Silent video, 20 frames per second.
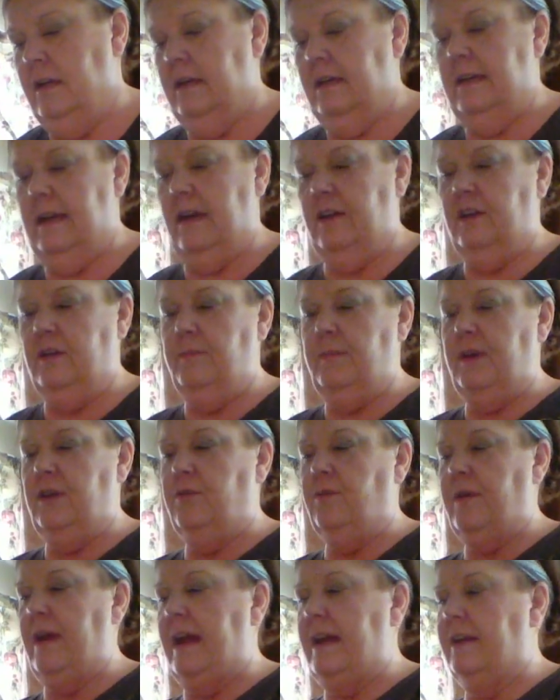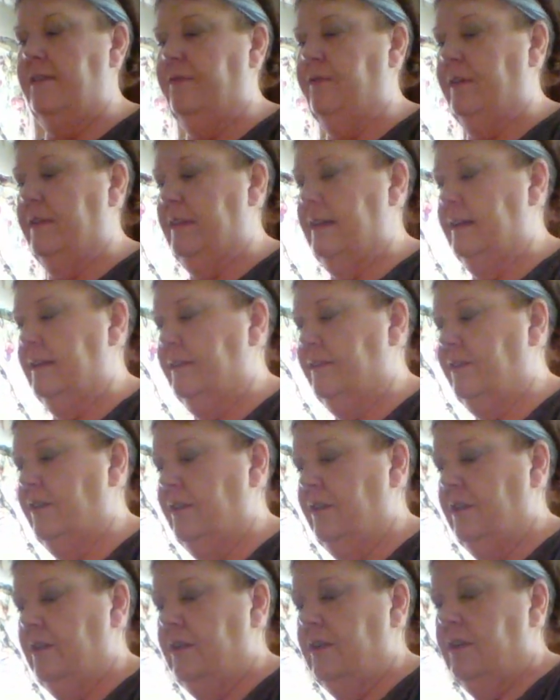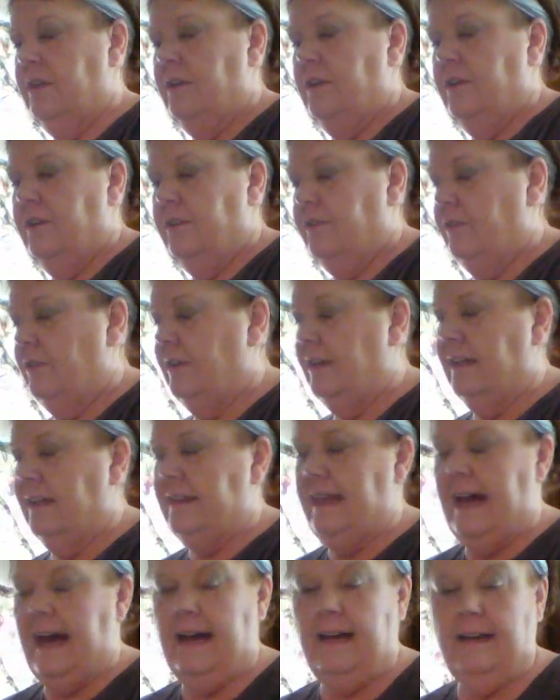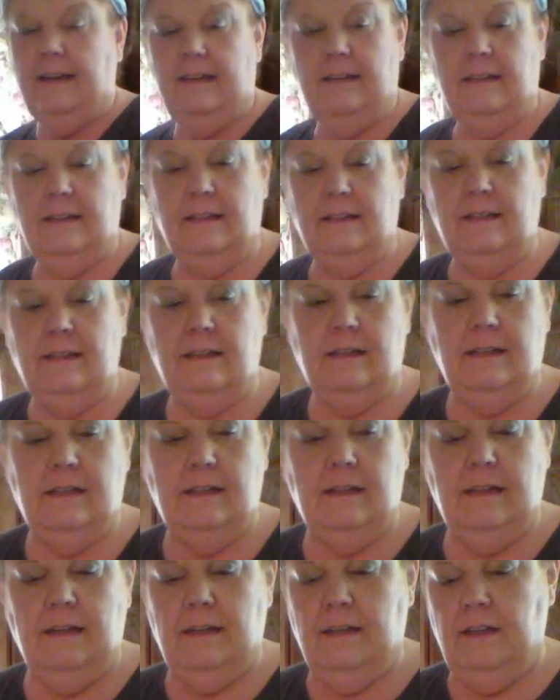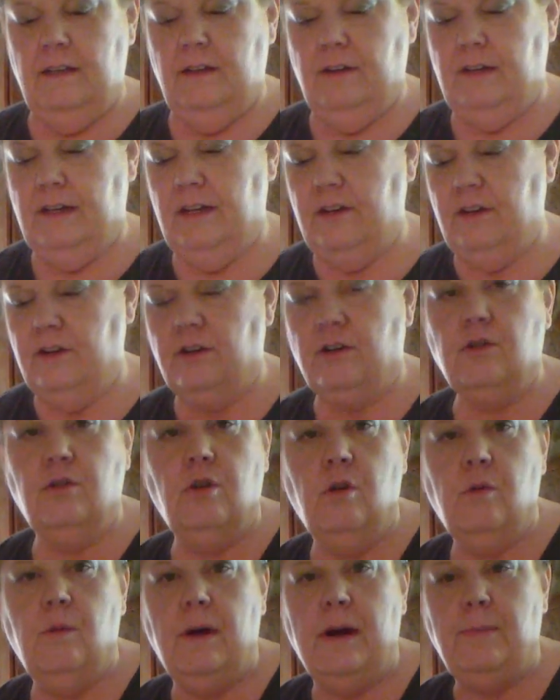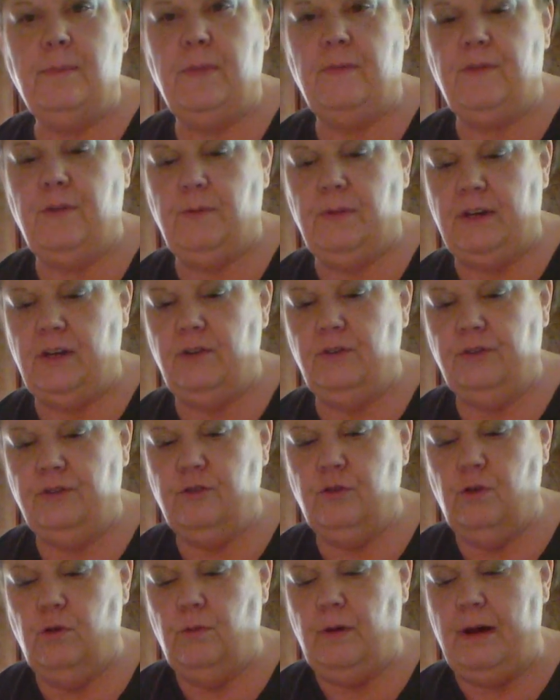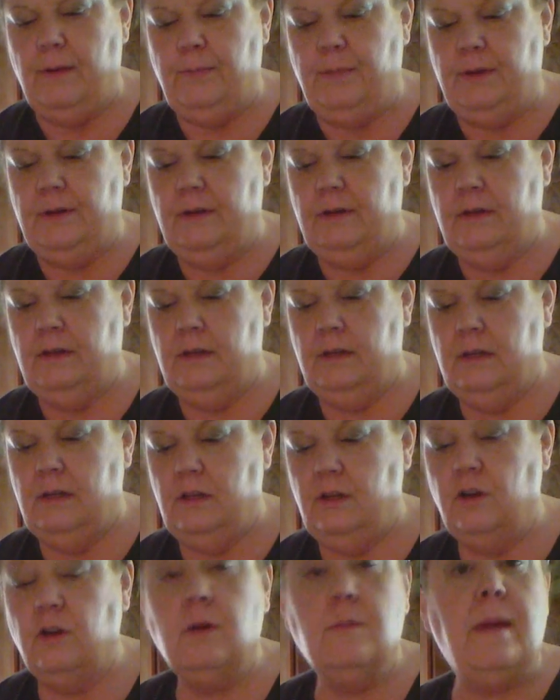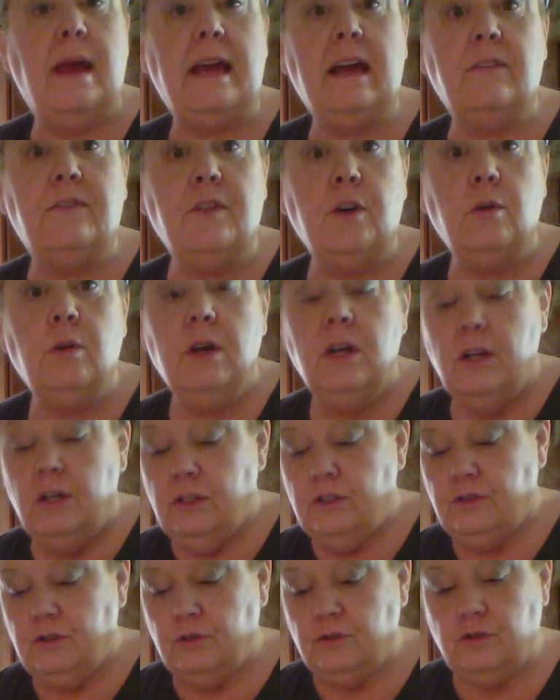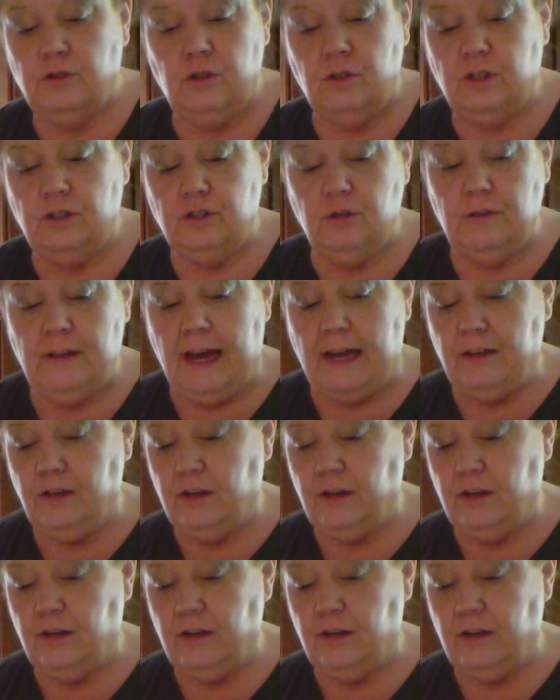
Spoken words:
Now you can be creative with this. So you get that. You get your Cool Whip if you want to use Cool Whip. You can make a few, so you can do that.